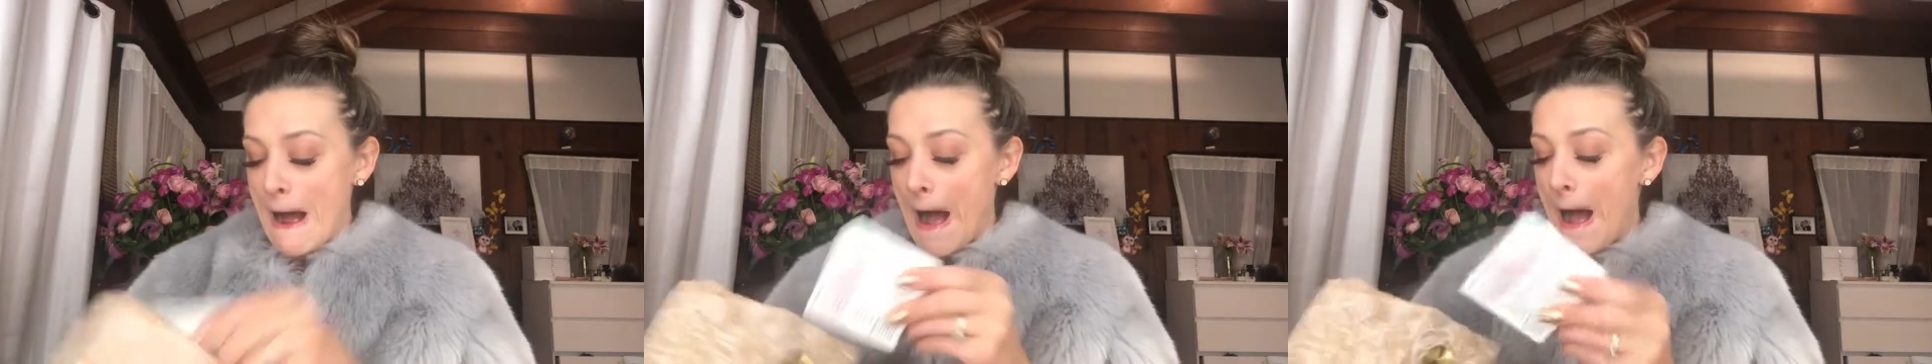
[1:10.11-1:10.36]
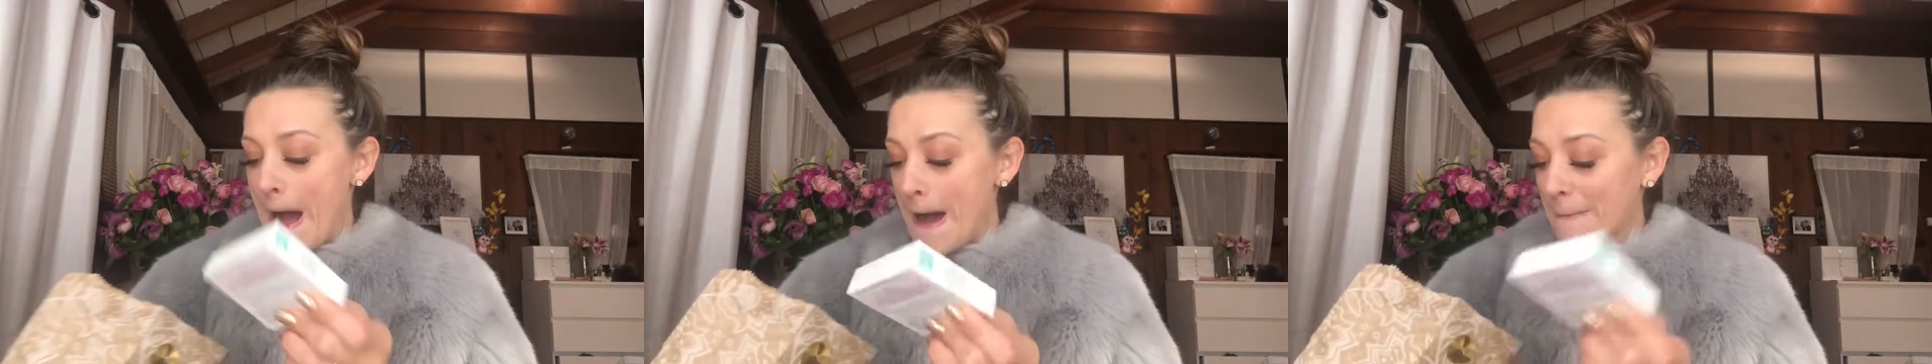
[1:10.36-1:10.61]

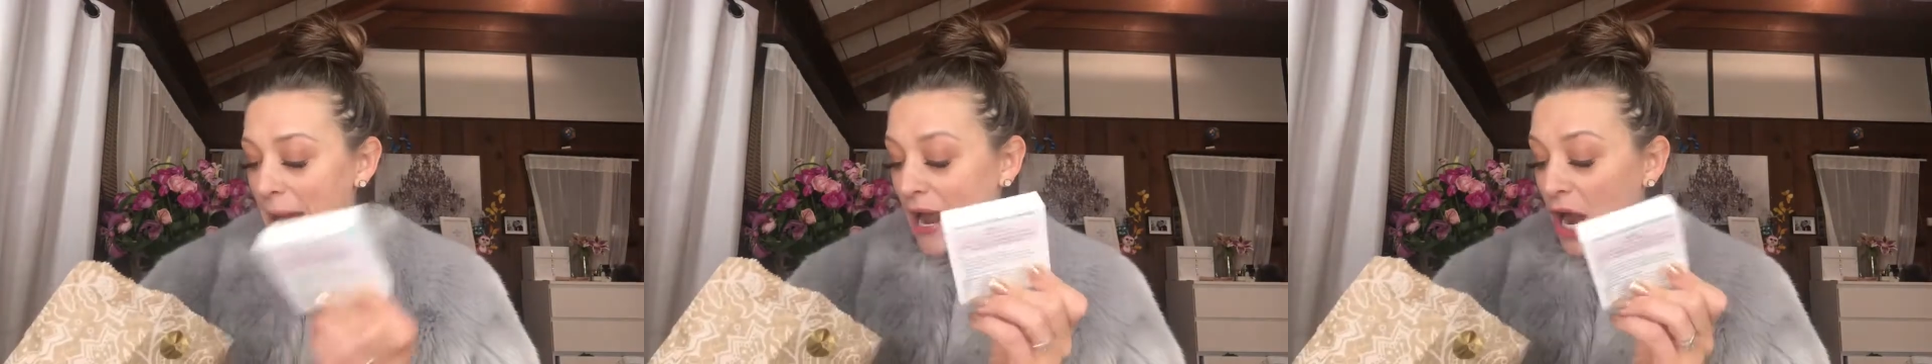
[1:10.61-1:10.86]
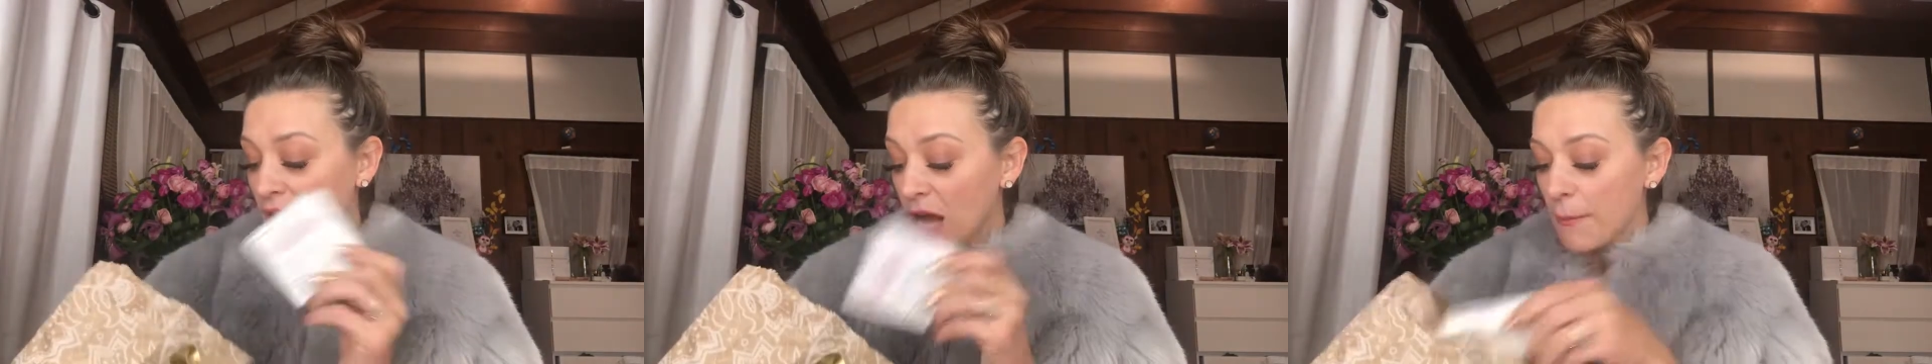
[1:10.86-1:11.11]
I
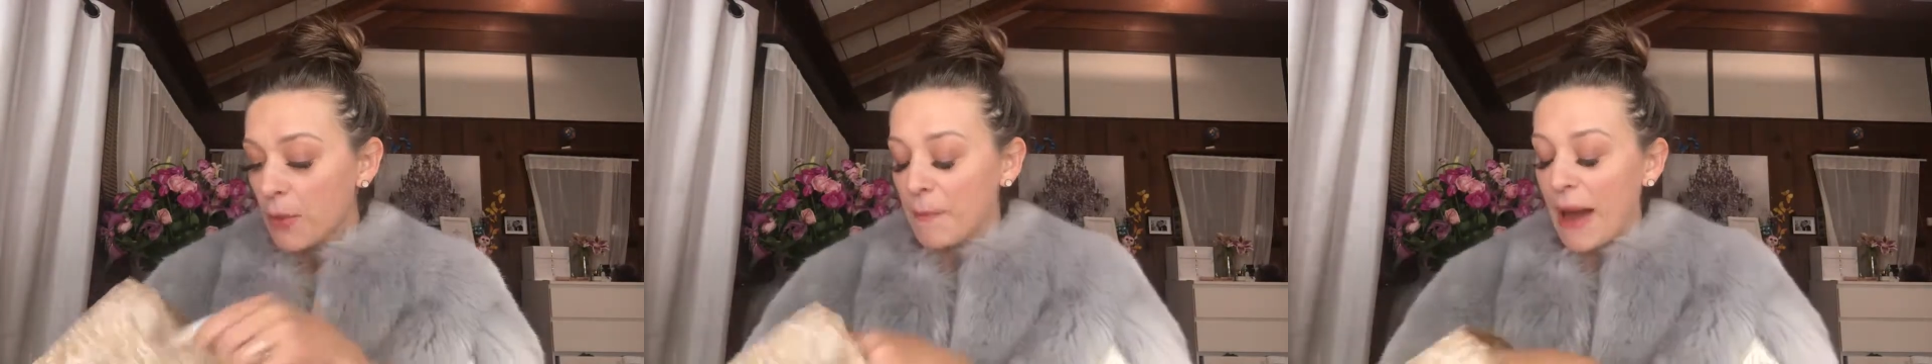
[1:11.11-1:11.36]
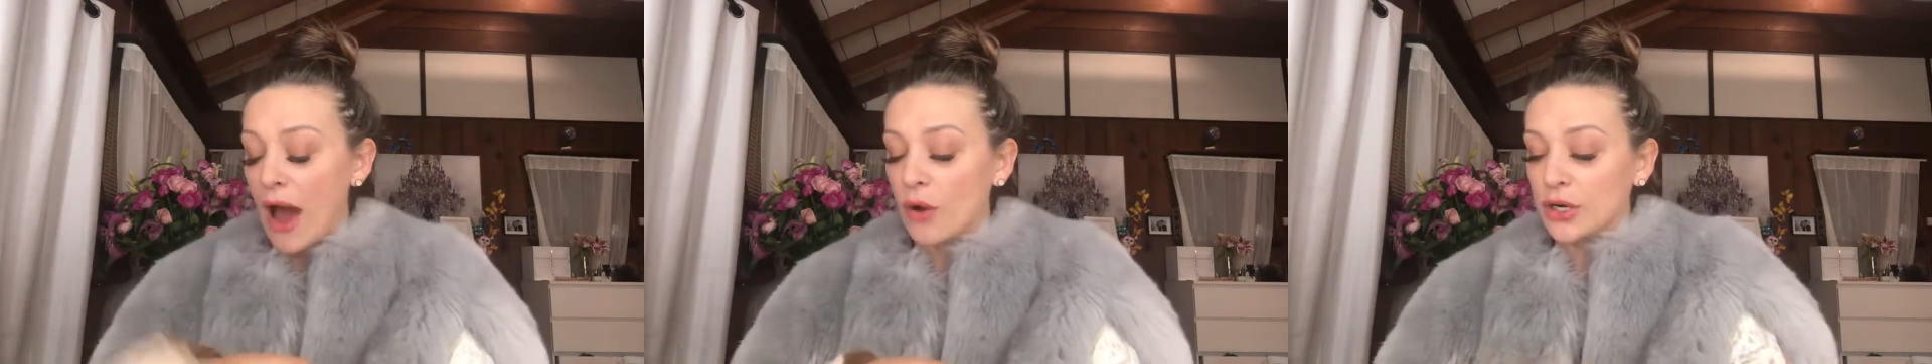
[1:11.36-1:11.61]
got a couple
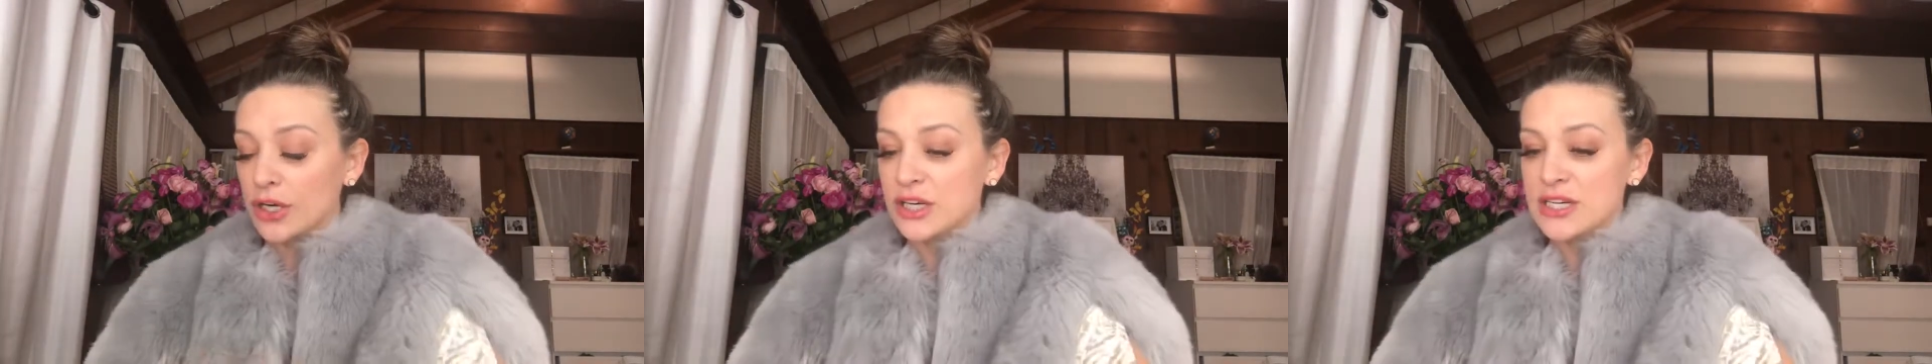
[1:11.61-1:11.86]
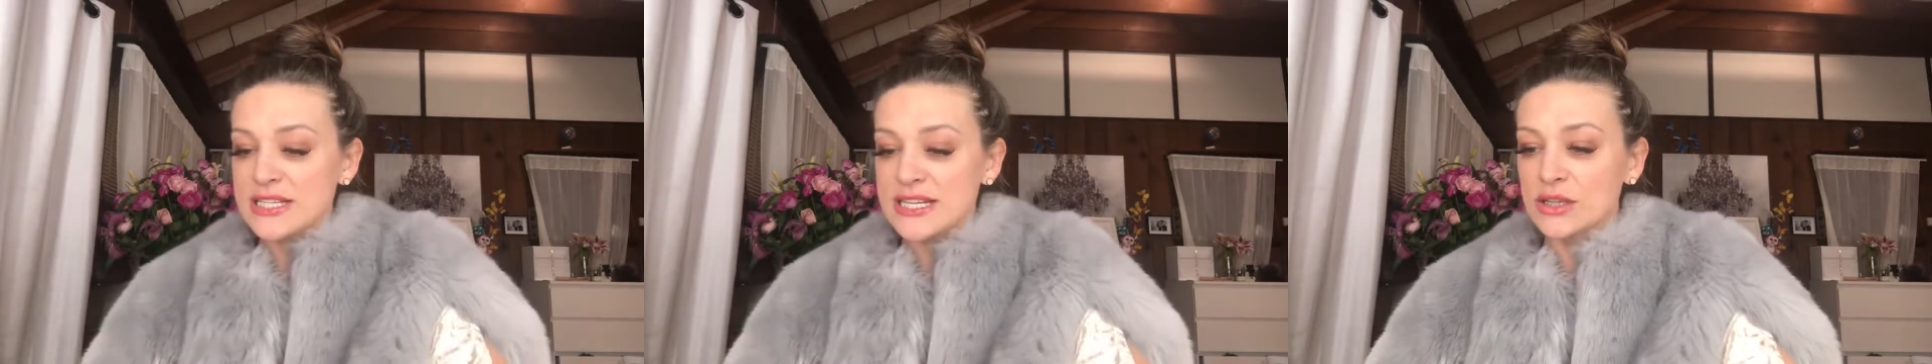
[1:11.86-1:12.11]

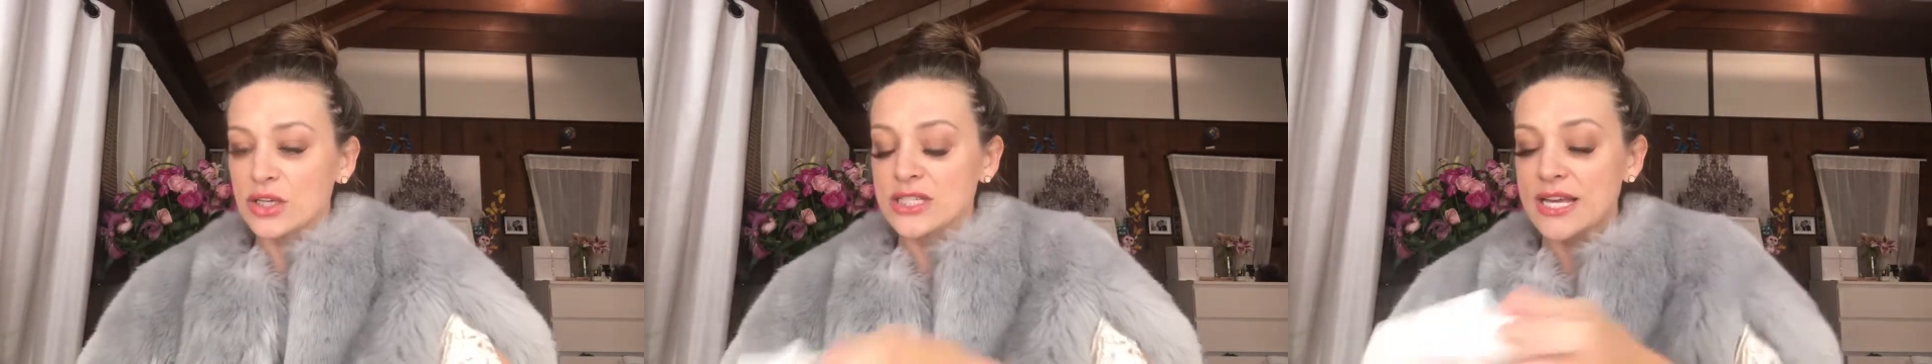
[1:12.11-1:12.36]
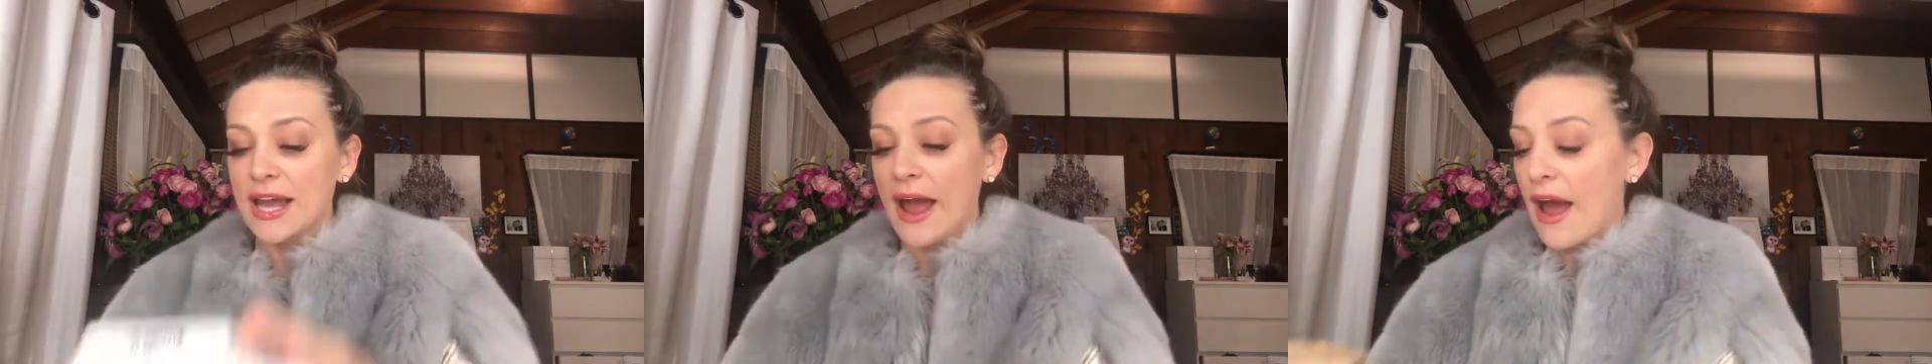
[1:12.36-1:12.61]
powders. It looks
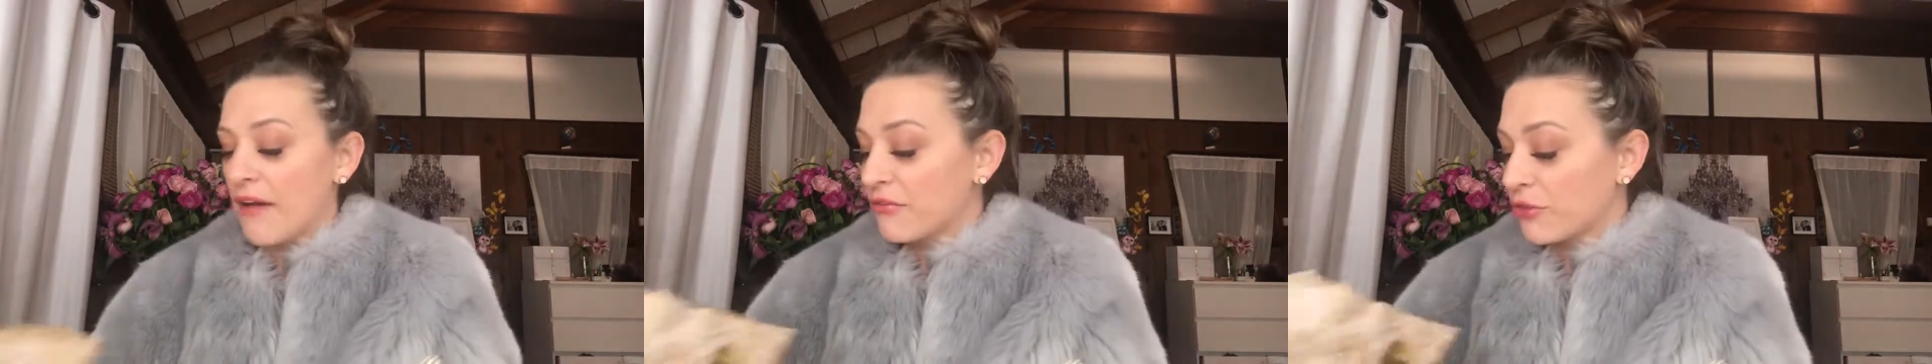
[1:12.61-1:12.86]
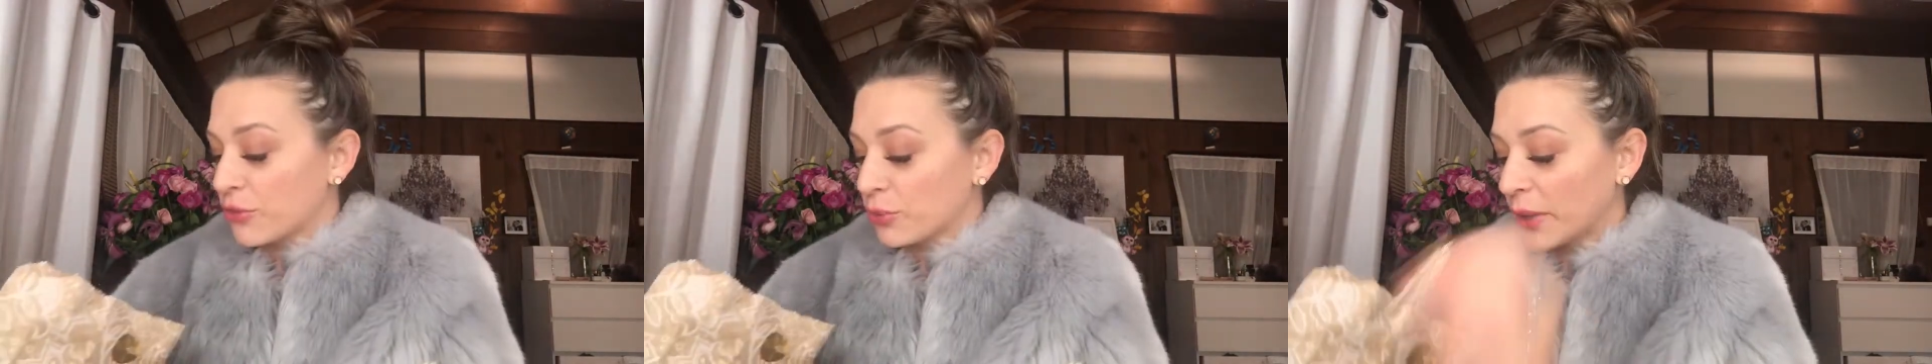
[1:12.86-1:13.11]
like I have
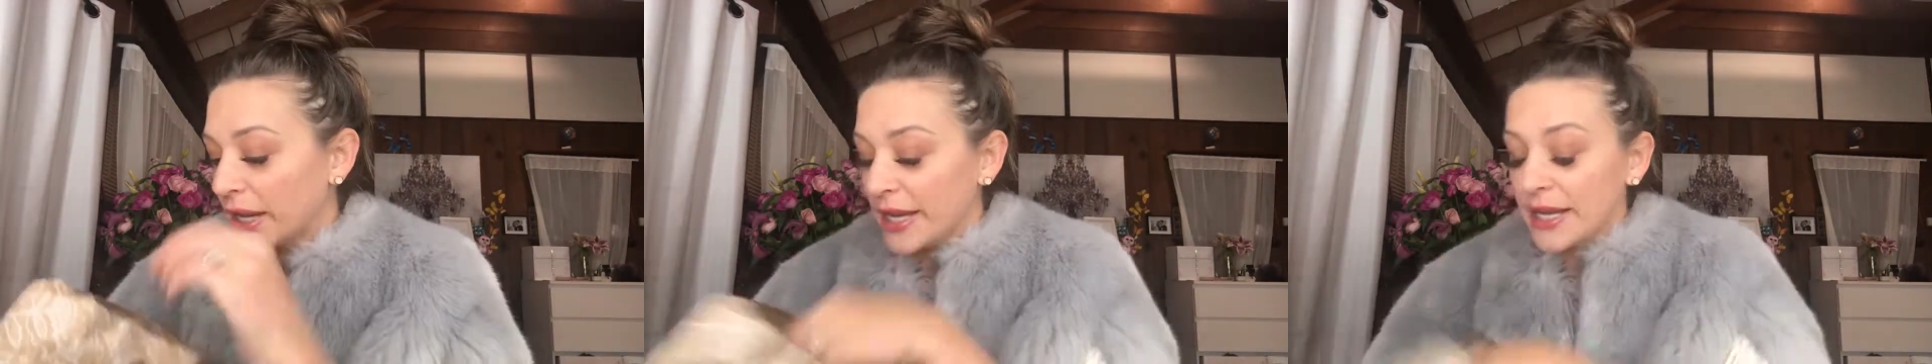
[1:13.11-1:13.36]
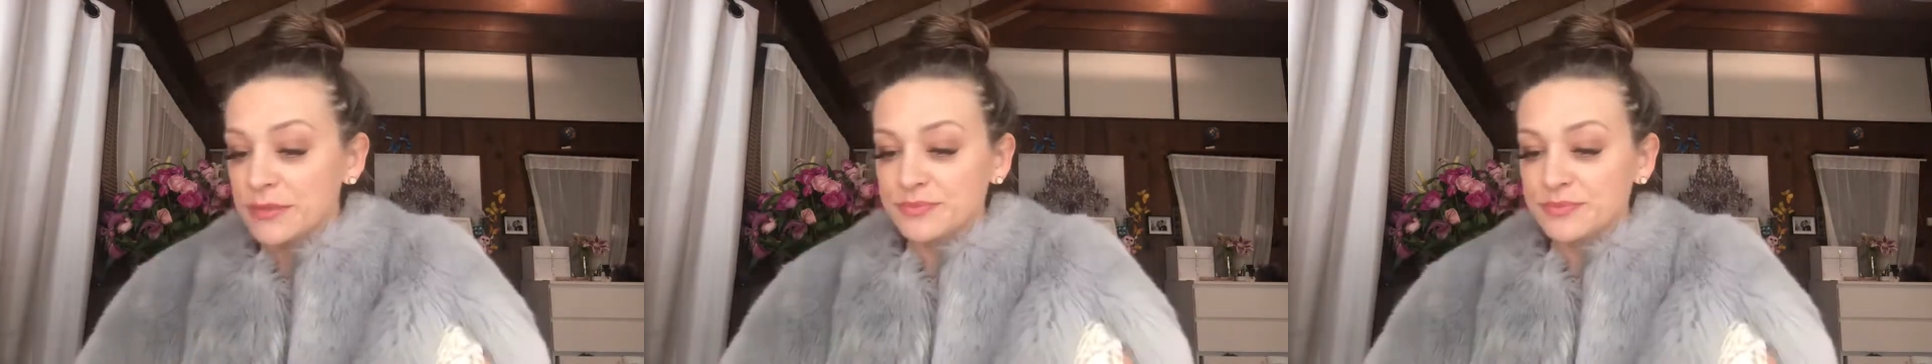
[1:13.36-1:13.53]
3.